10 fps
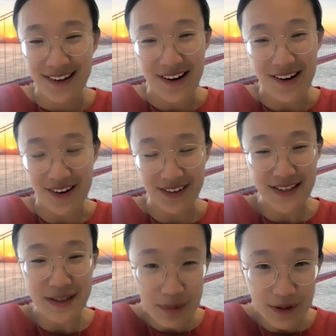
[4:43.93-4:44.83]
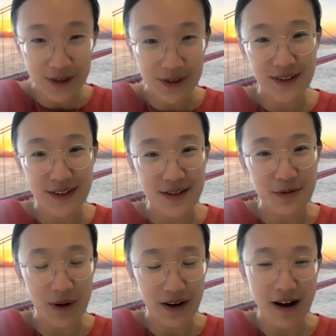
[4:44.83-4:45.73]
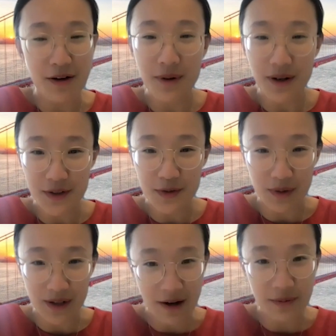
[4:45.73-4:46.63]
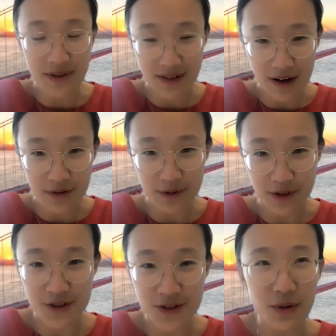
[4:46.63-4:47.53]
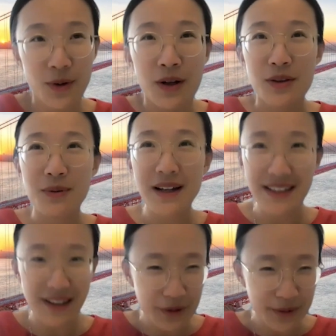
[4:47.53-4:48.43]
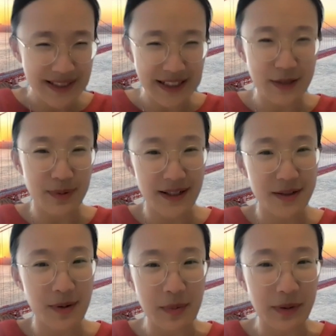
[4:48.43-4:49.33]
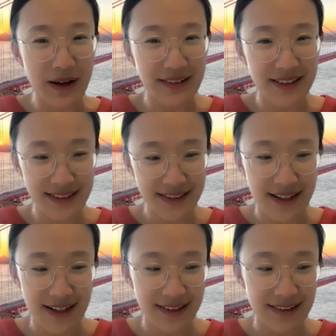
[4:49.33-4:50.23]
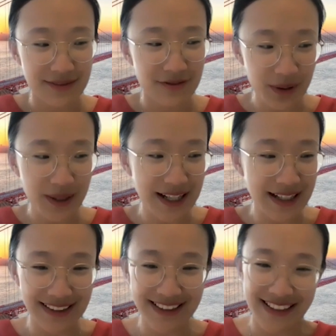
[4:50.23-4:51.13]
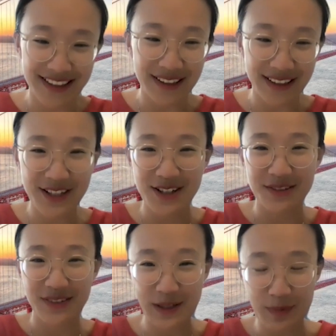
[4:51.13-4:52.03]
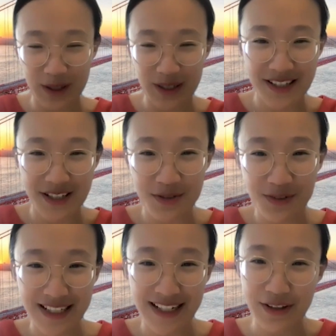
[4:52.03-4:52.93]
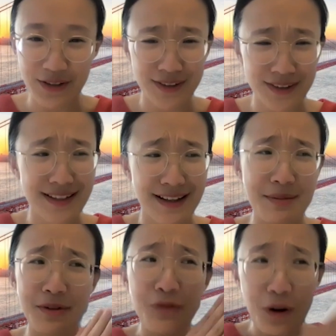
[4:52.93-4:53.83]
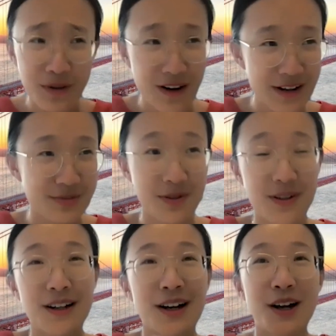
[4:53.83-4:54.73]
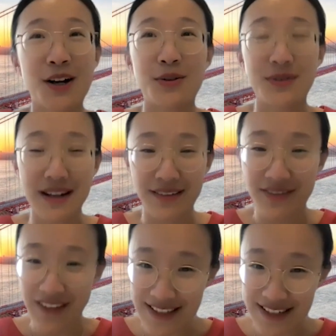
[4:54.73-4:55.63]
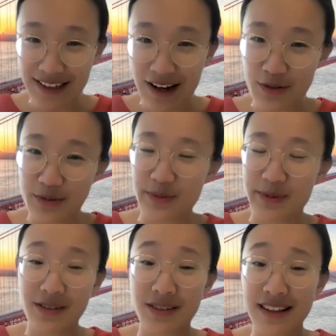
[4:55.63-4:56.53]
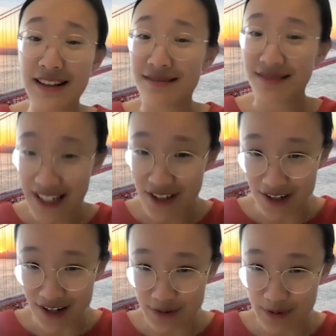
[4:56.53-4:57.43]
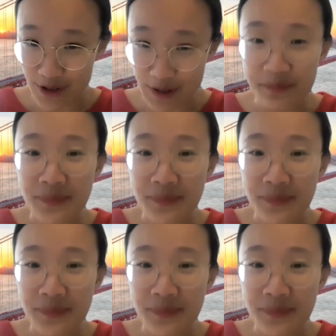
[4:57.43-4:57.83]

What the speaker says: are similar to where I was when I was an entrepreneur. So the way that I always explain to people how this very eclectic collection of experiences fit together is I'm a former entrepreneur who's now investing in entrepreneurs and teaching entrepreneurship.